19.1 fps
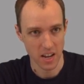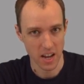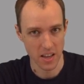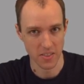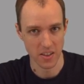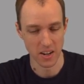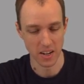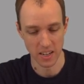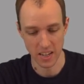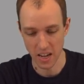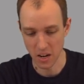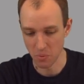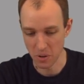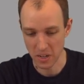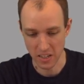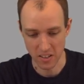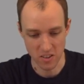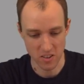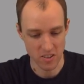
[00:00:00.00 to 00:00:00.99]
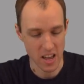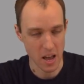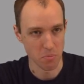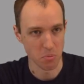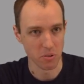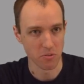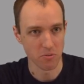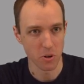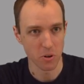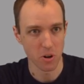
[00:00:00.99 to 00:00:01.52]
And then again, we can snap
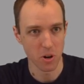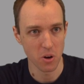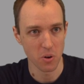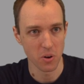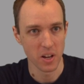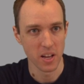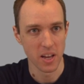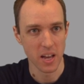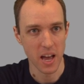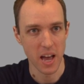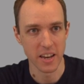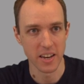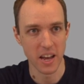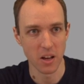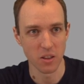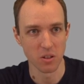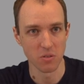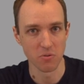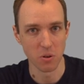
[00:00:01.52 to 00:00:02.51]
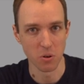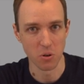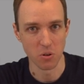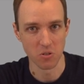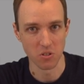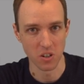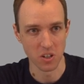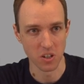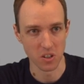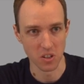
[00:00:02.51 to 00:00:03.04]
a photo, and now the photo
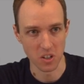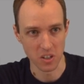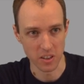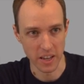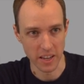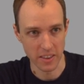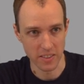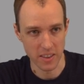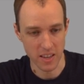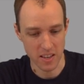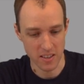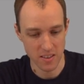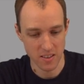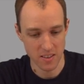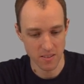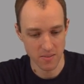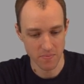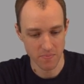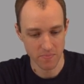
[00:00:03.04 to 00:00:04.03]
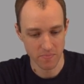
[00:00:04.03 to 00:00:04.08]
is going to look like this.